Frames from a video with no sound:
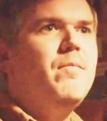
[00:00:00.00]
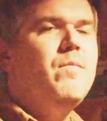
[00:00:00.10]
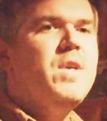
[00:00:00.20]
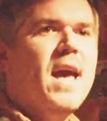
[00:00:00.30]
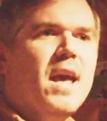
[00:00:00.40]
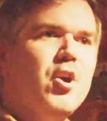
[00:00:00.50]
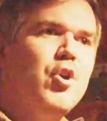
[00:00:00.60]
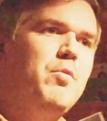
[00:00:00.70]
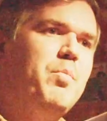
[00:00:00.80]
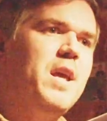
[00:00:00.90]
it
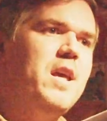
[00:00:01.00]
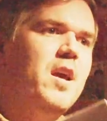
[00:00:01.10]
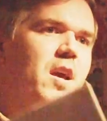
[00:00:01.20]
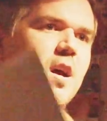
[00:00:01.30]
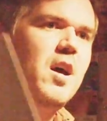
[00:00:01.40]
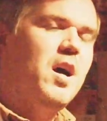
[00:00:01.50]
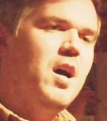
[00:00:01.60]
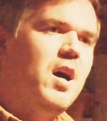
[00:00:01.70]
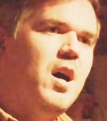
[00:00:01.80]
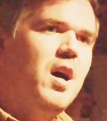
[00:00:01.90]
could be
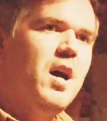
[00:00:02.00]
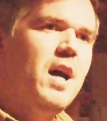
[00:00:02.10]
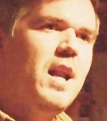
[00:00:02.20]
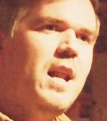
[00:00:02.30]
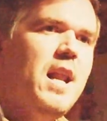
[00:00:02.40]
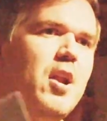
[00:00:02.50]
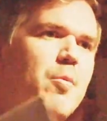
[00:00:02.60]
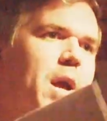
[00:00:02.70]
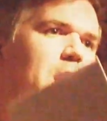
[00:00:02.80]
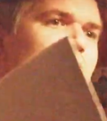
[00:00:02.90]
a little
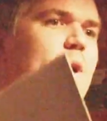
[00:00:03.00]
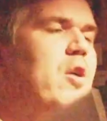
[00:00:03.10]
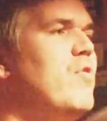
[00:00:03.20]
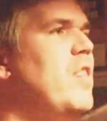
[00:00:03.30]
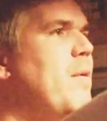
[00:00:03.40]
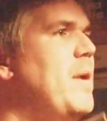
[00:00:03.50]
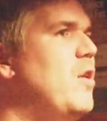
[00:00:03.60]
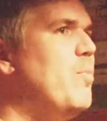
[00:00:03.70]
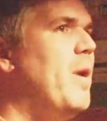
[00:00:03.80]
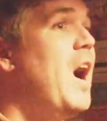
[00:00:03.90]
bit quicker in the
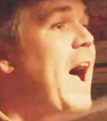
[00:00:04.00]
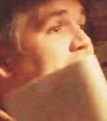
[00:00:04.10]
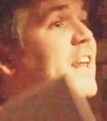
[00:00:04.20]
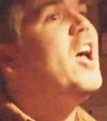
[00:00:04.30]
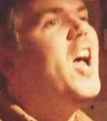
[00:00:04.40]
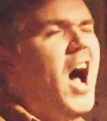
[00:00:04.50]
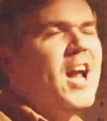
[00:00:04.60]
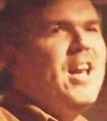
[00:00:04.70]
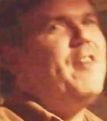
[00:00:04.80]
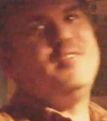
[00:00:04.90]
middle part, and
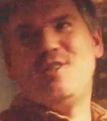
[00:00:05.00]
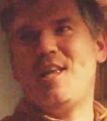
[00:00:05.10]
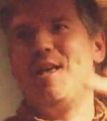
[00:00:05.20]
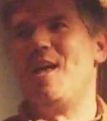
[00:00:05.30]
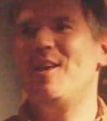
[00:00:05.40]
I'd love to see